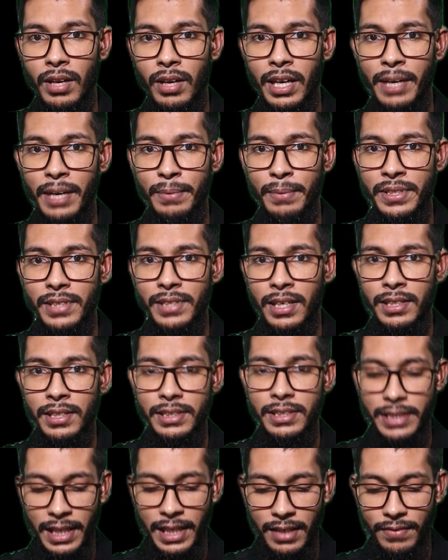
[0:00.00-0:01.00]
Let me
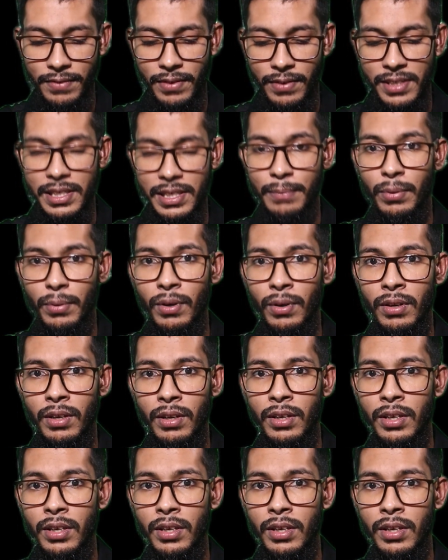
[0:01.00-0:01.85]
check. For example,